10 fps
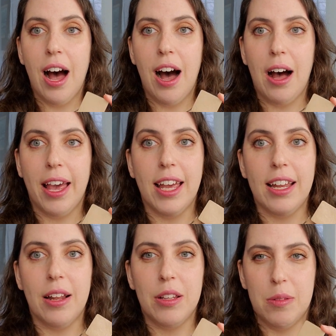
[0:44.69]
Uh,
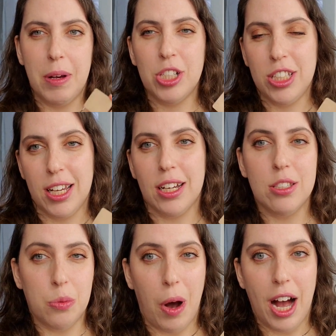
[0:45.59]
it, especially like a
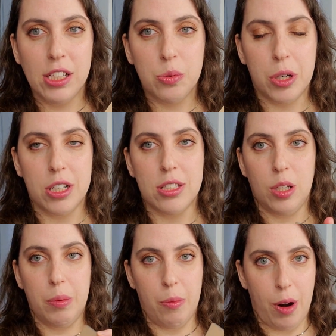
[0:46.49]
swatch where it's a
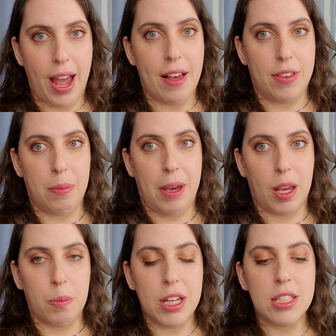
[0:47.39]
little bit more heavy
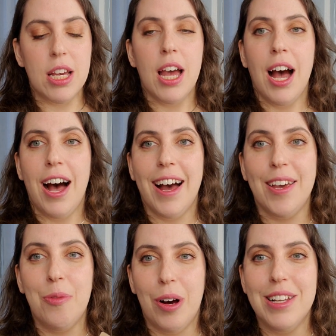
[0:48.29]
pigment, uh,
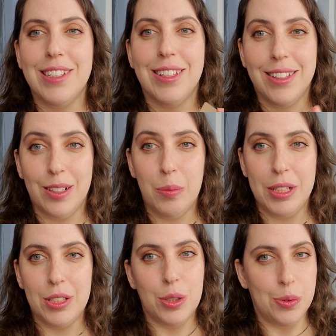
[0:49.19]
it was a little
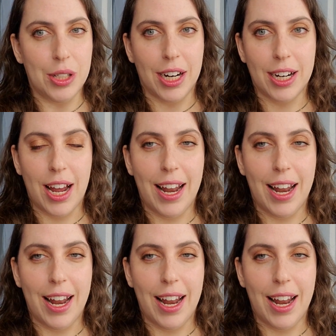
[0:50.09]
bit too dark.